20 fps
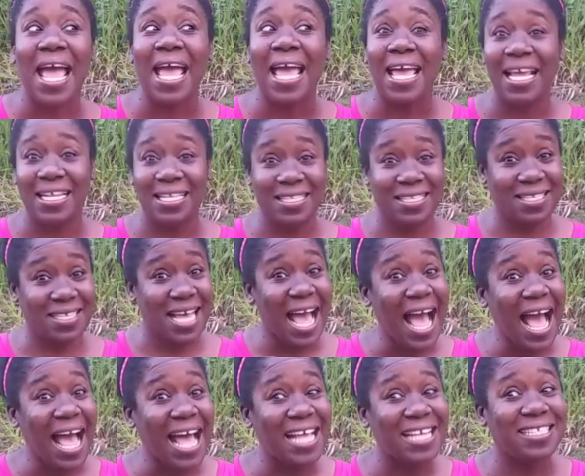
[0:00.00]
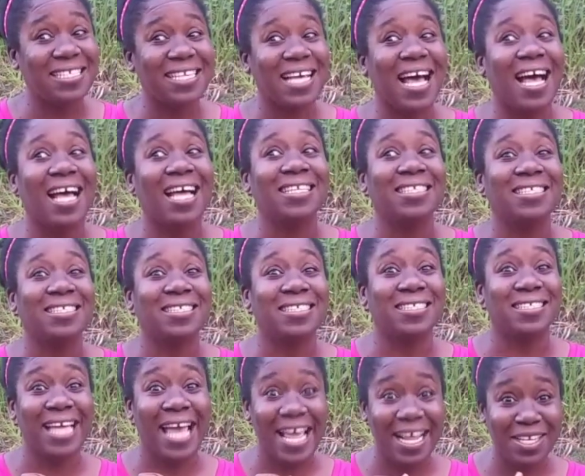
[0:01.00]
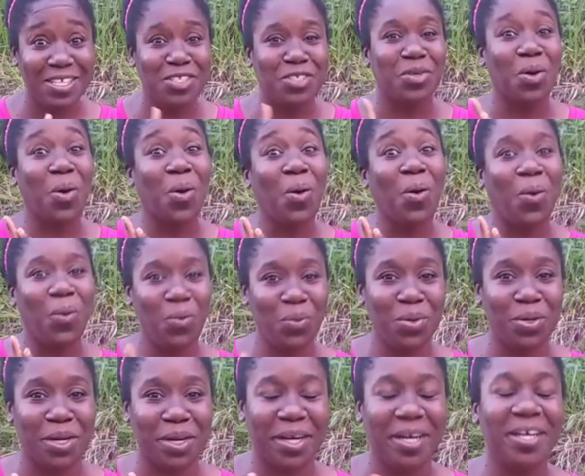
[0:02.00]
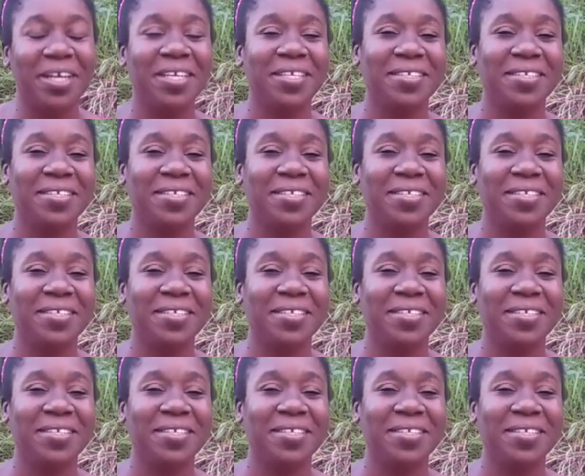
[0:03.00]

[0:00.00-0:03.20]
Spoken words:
It has a stenched odor.